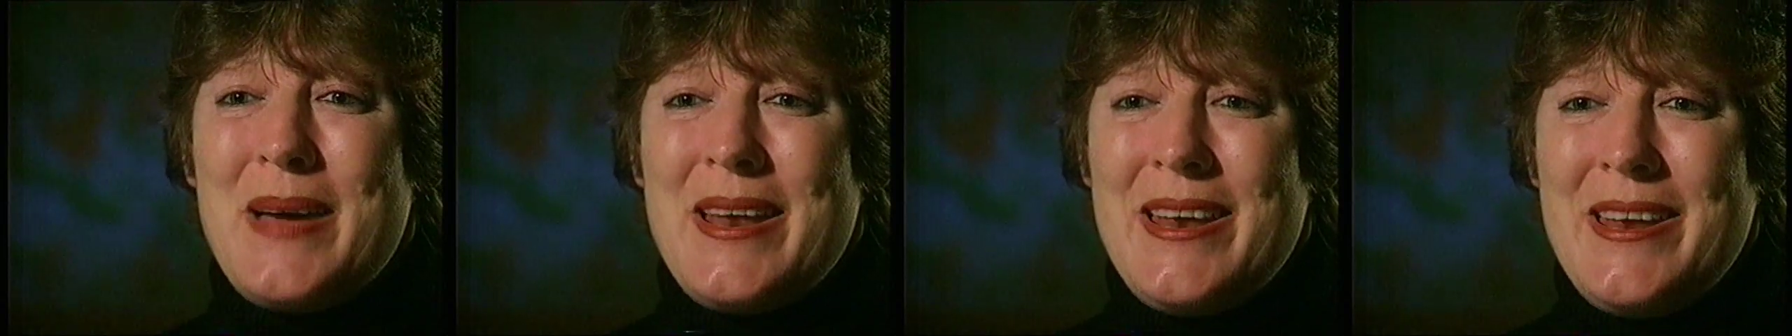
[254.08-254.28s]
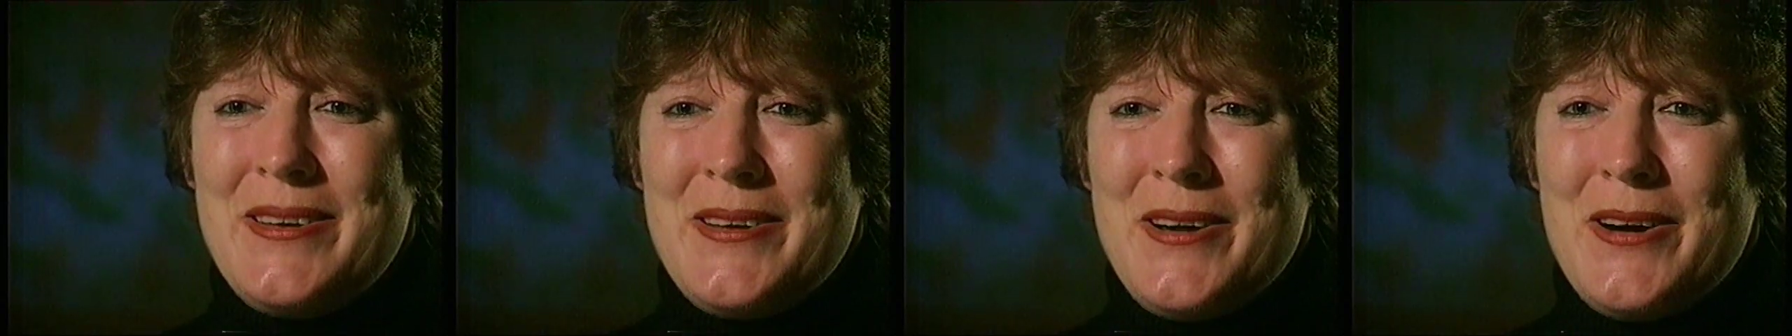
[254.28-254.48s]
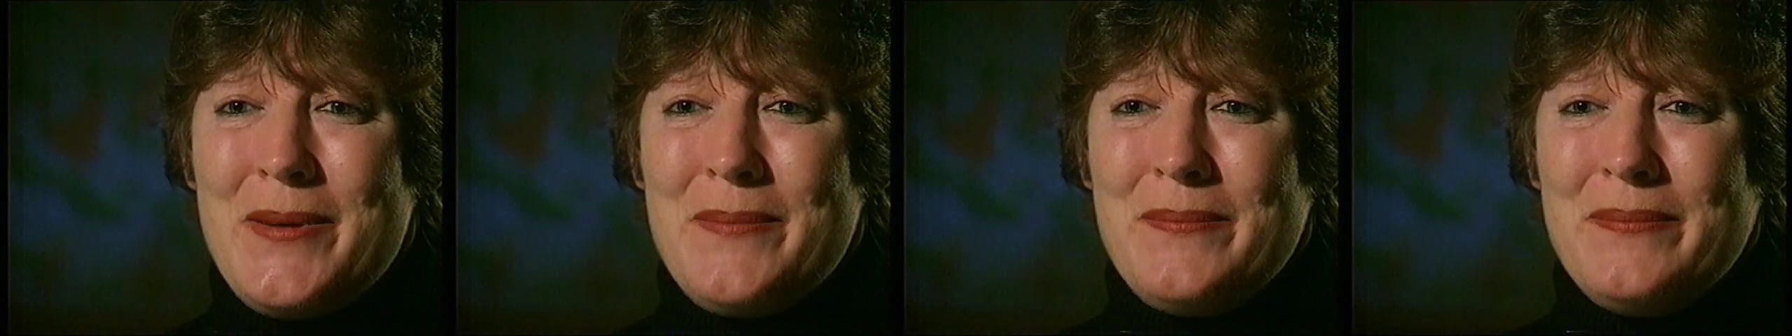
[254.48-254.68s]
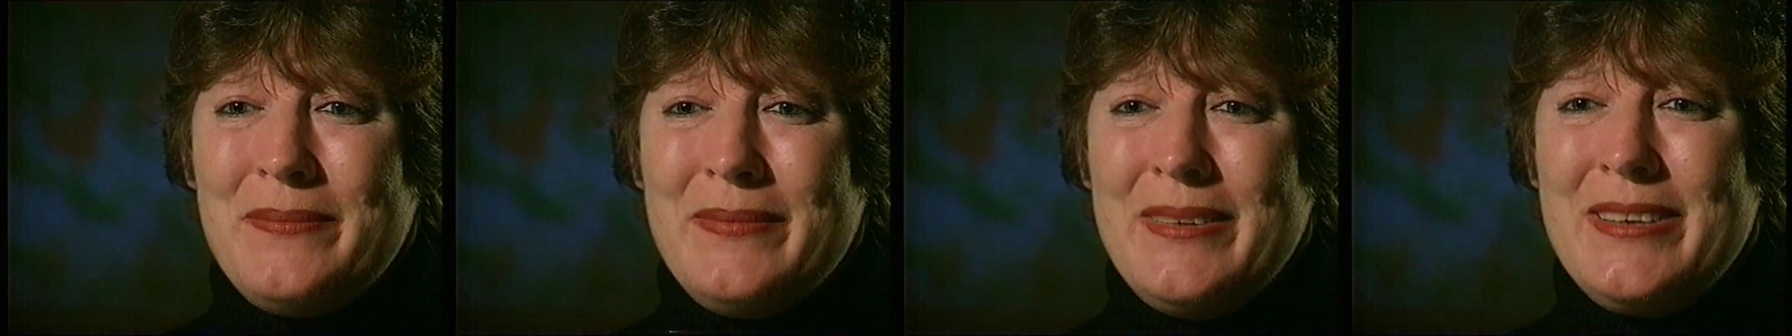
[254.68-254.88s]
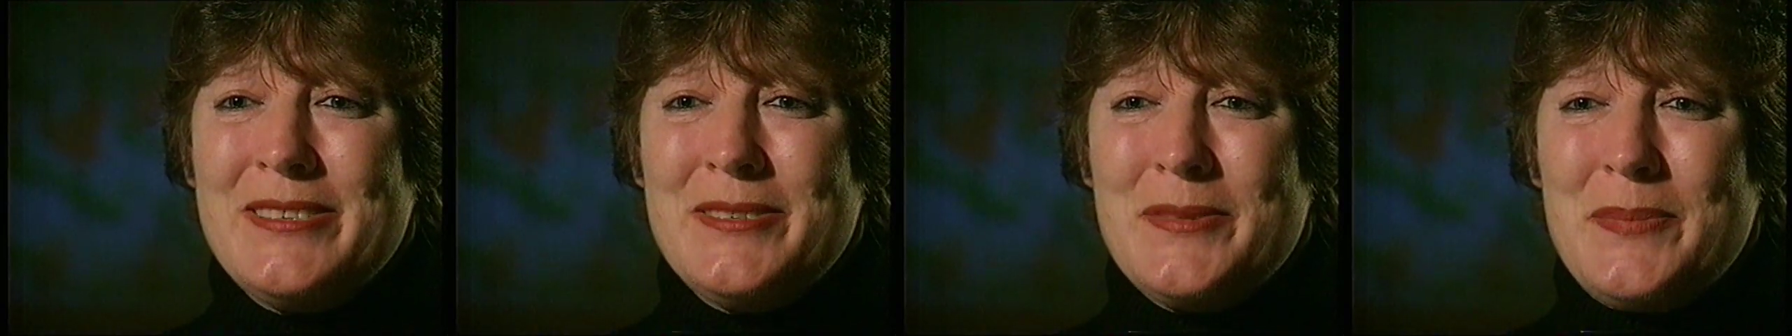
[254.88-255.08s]
Benidorm
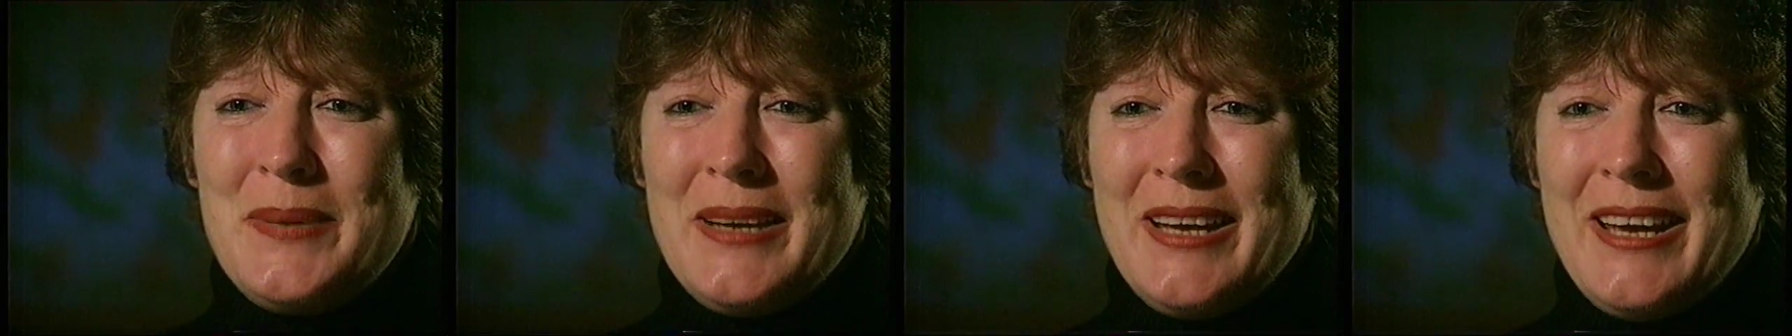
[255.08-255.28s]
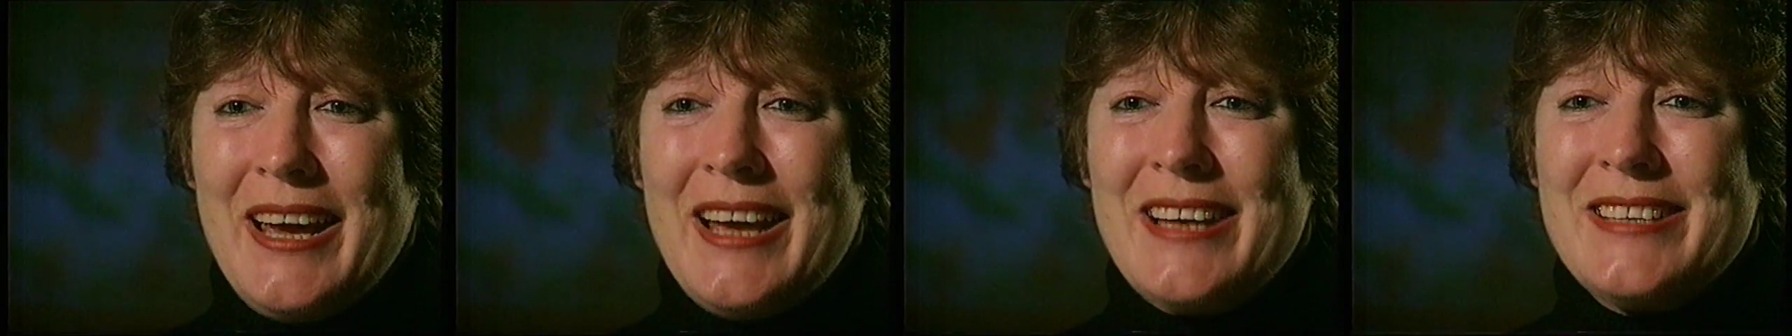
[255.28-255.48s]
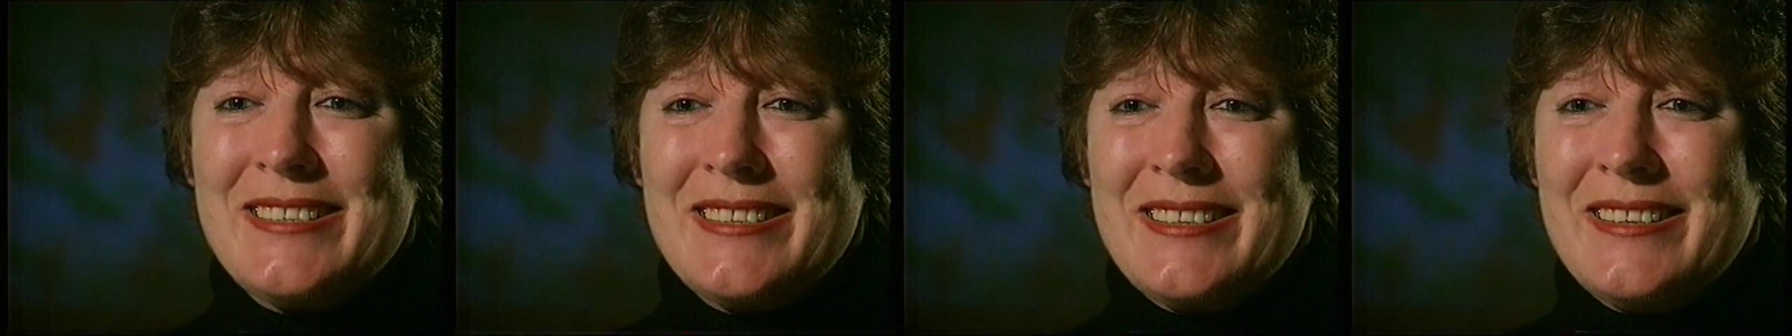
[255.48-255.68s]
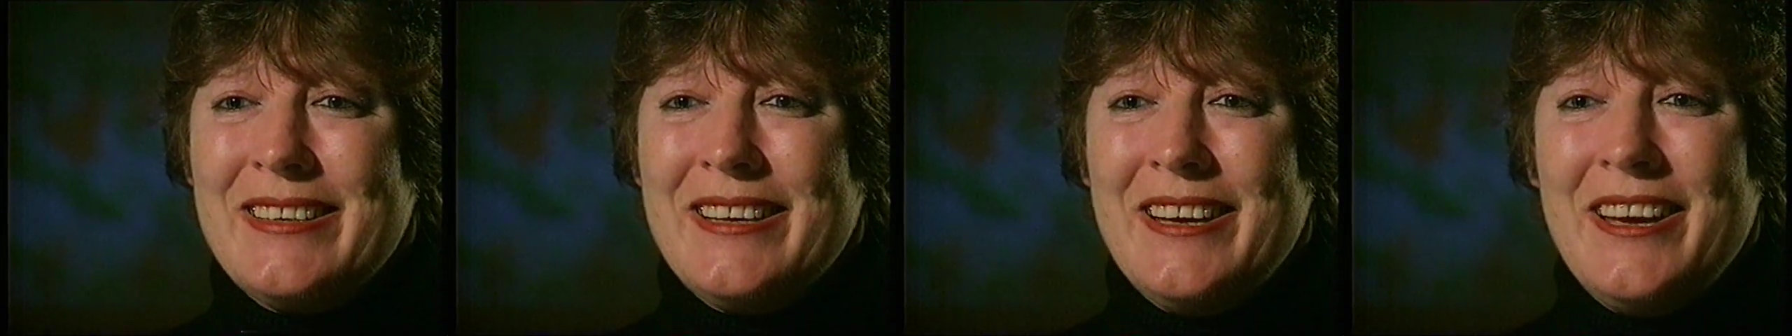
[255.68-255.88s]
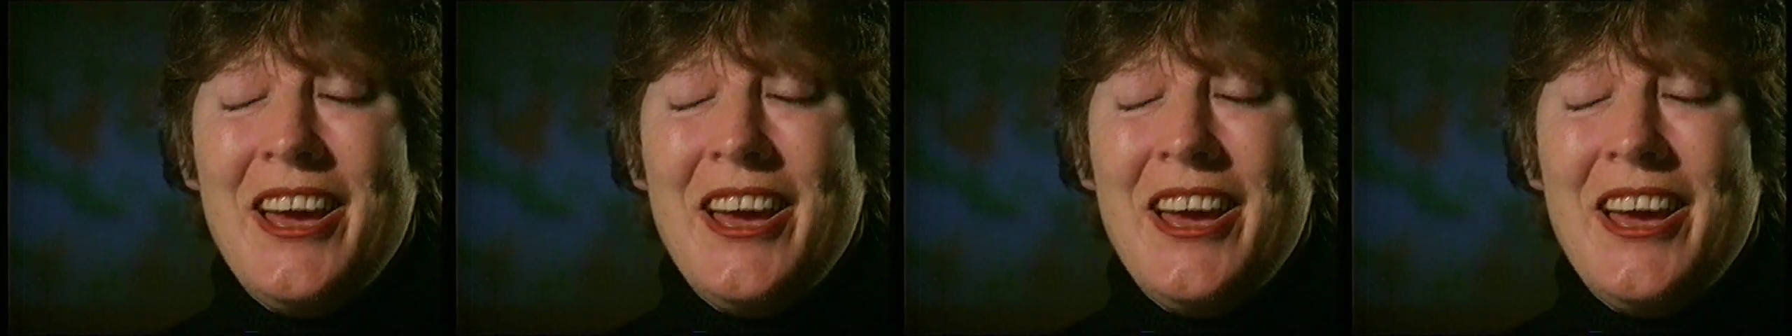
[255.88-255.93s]
is the place.